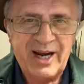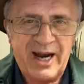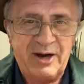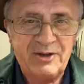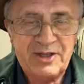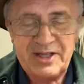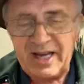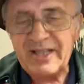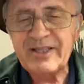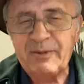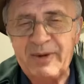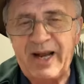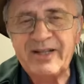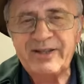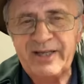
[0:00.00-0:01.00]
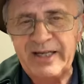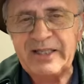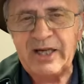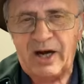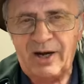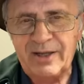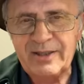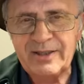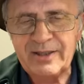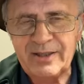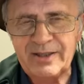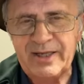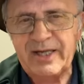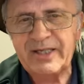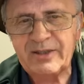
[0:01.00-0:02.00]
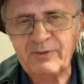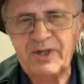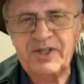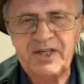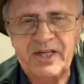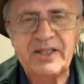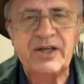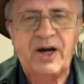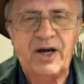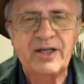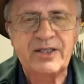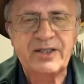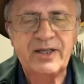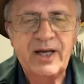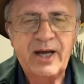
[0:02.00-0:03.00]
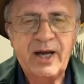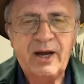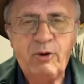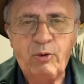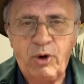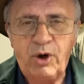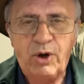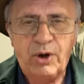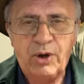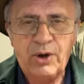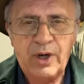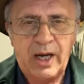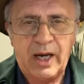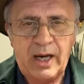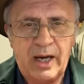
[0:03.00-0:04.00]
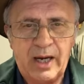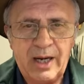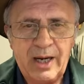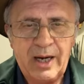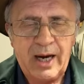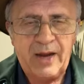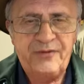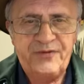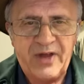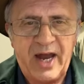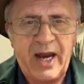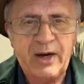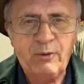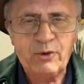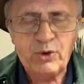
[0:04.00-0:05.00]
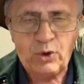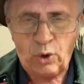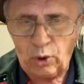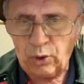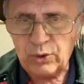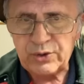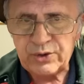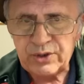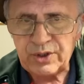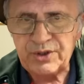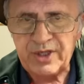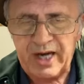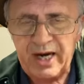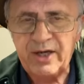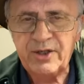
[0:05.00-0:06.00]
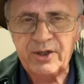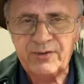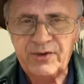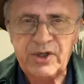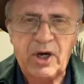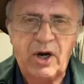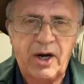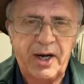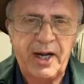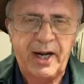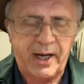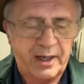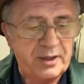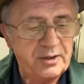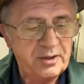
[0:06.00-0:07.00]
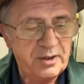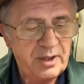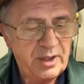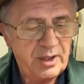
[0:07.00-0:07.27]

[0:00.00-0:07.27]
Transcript: Uh, that's about the Hittites. That's where the Hittites were. Uh, and they caused the end of the Iron Age.